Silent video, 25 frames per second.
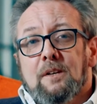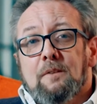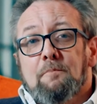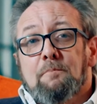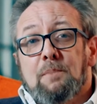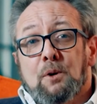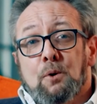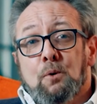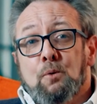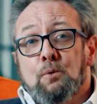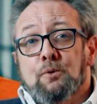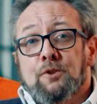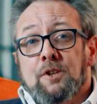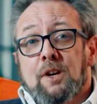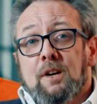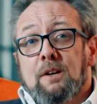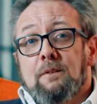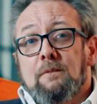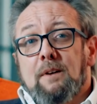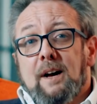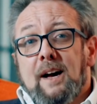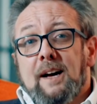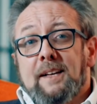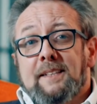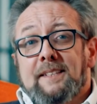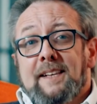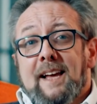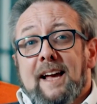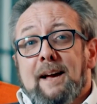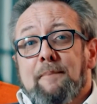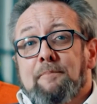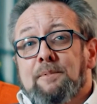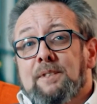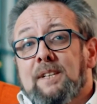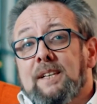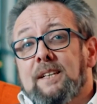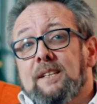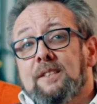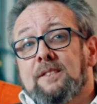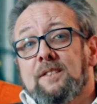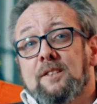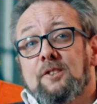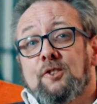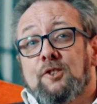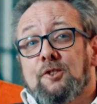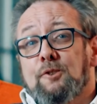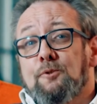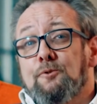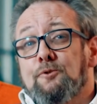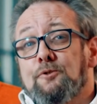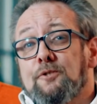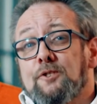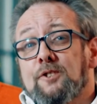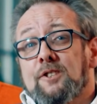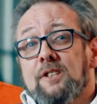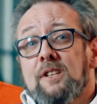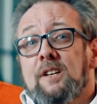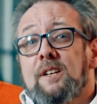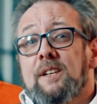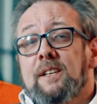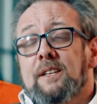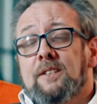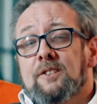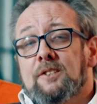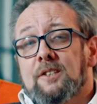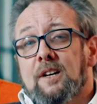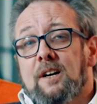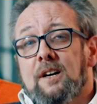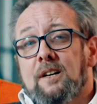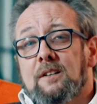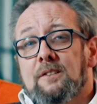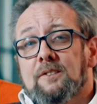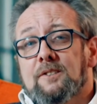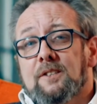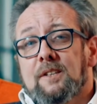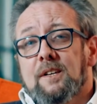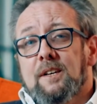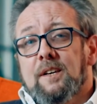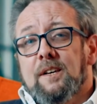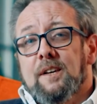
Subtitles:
but also adapting to children's learning styles,